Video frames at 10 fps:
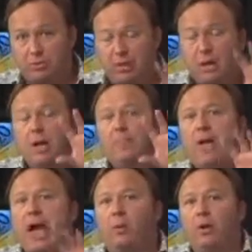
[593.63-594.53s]
But
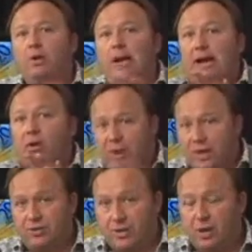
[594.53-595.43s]
I want to
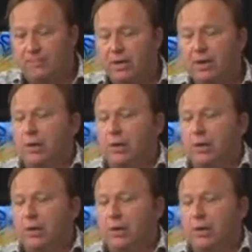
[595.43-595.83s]
digress now.